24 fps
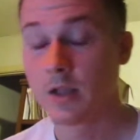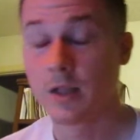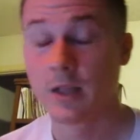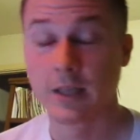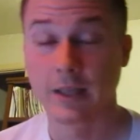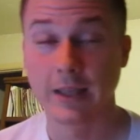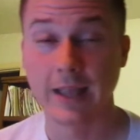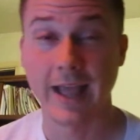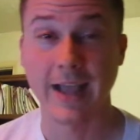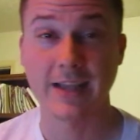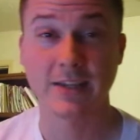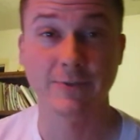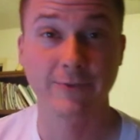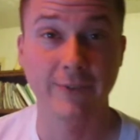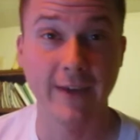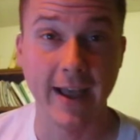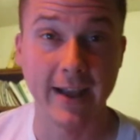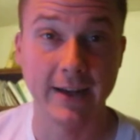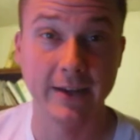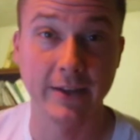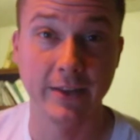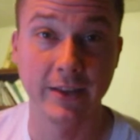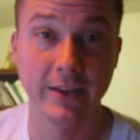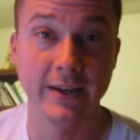Last
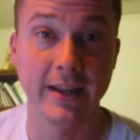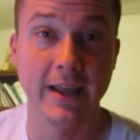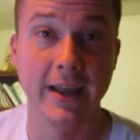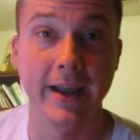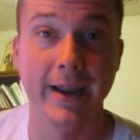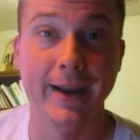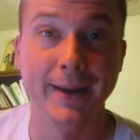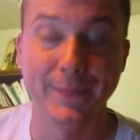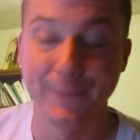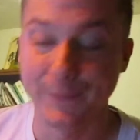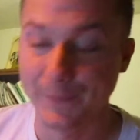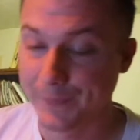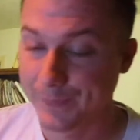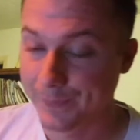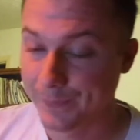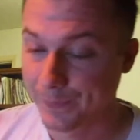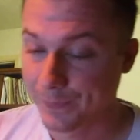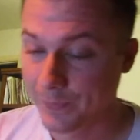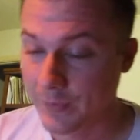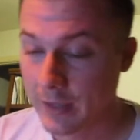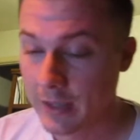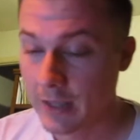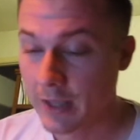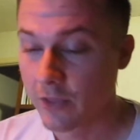fact of the day:
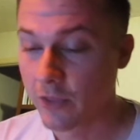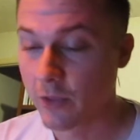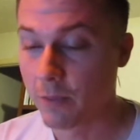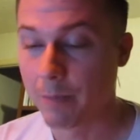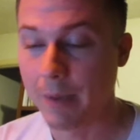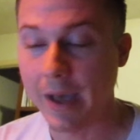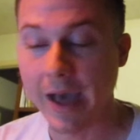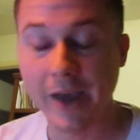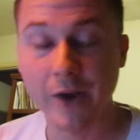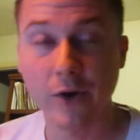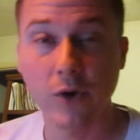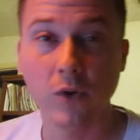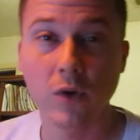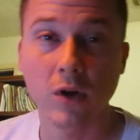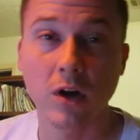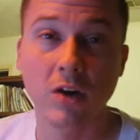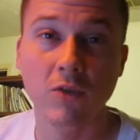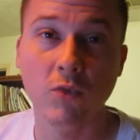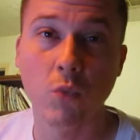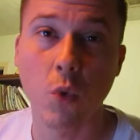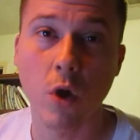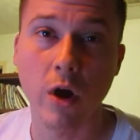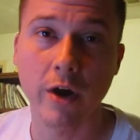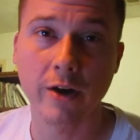the Battle
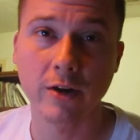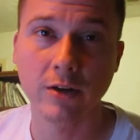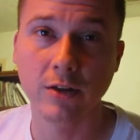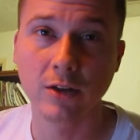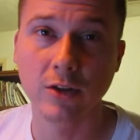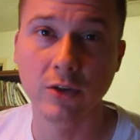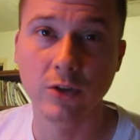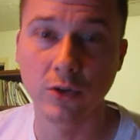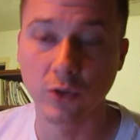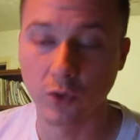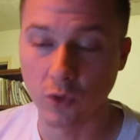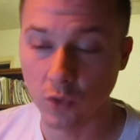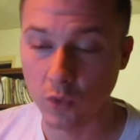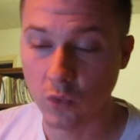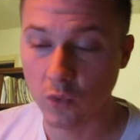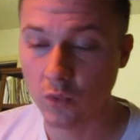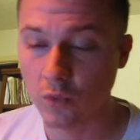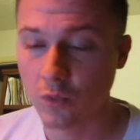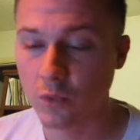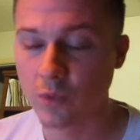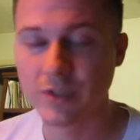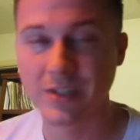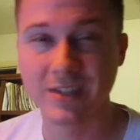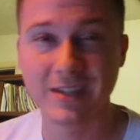of Waterloo
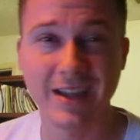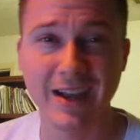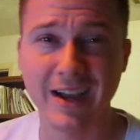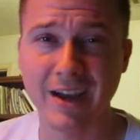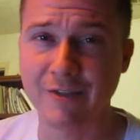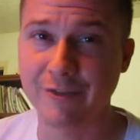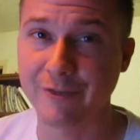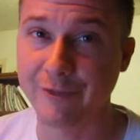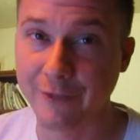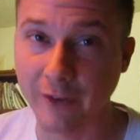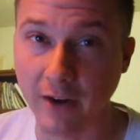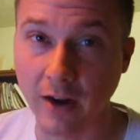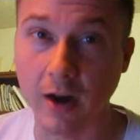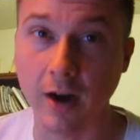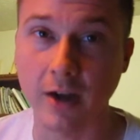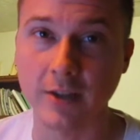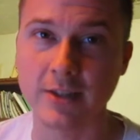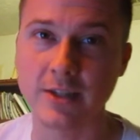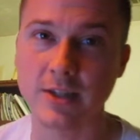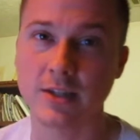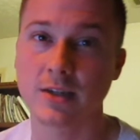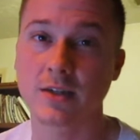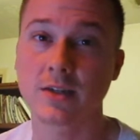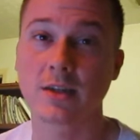was not
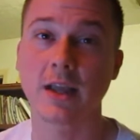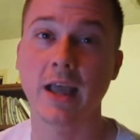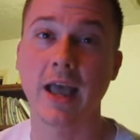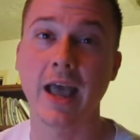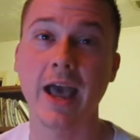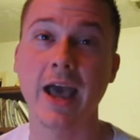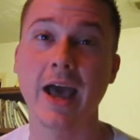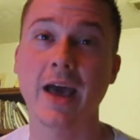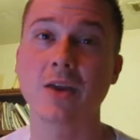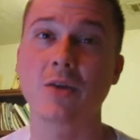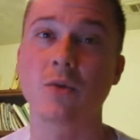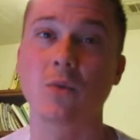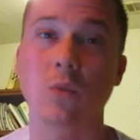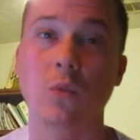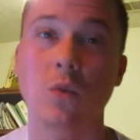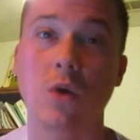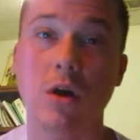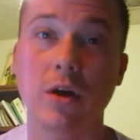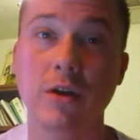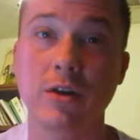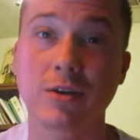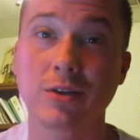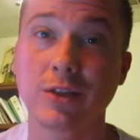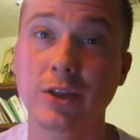fought at
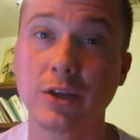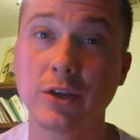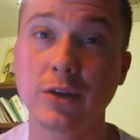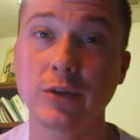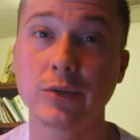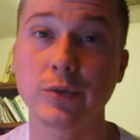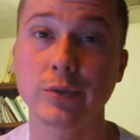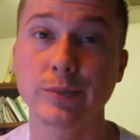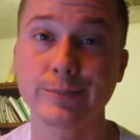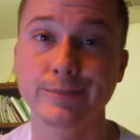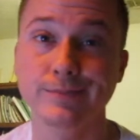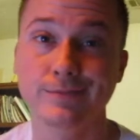Waterloo.